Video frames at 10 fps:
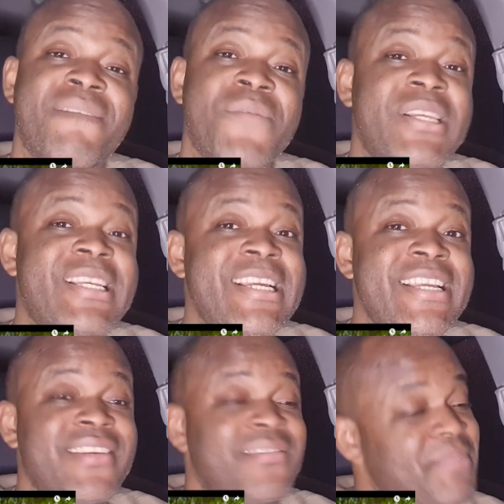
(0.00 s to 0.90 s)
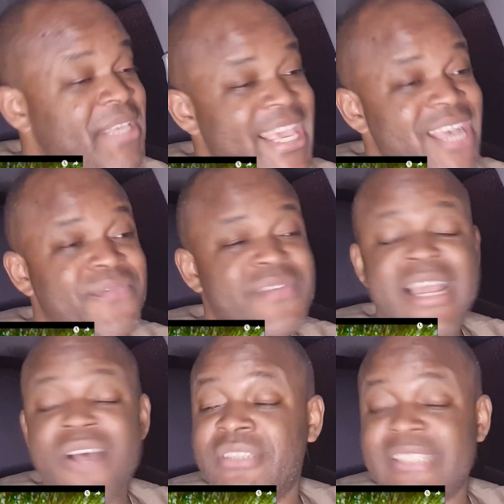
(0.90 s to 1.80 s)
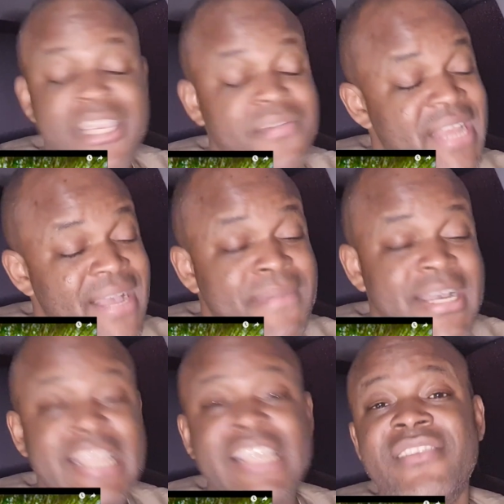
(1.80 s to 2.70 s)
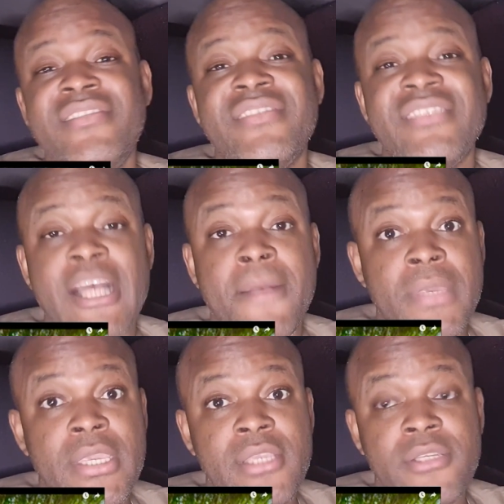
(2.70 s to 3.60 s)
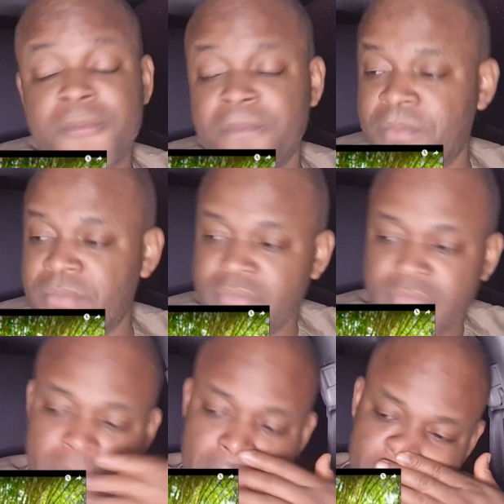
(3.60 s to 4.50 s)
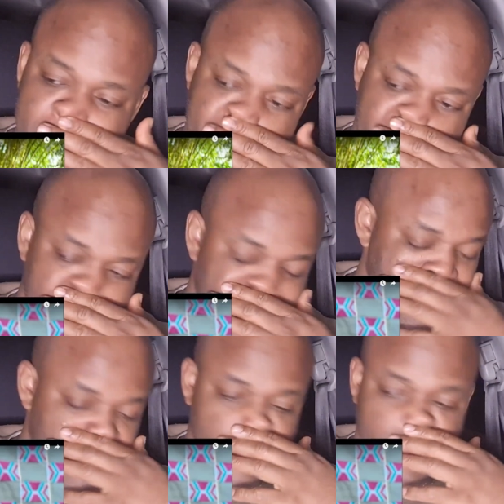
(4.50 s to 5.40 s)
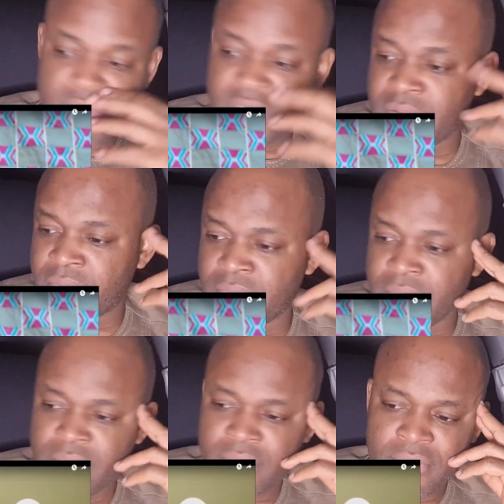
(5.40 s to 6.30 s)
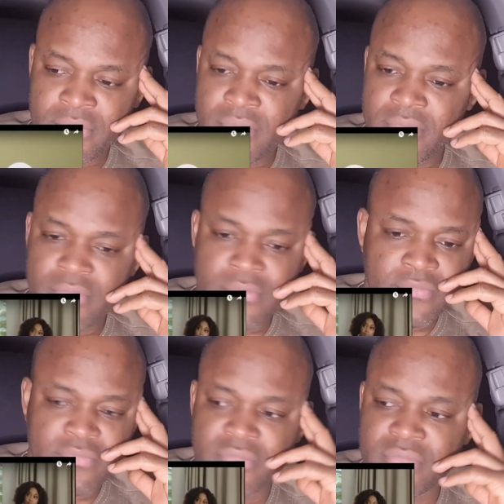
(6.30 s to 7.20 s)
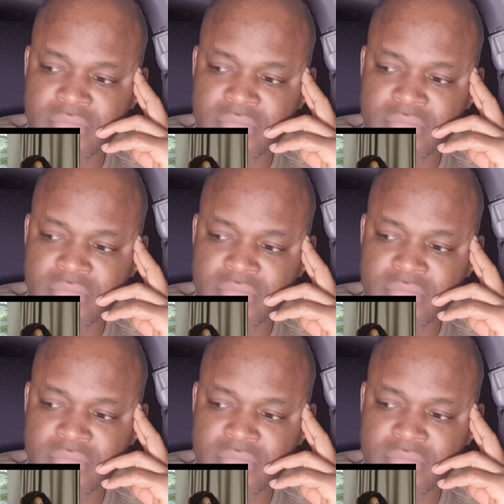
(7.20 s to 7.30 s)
You dig, be careful now, save that money. I mean, you just smoke too much, you go over you. You just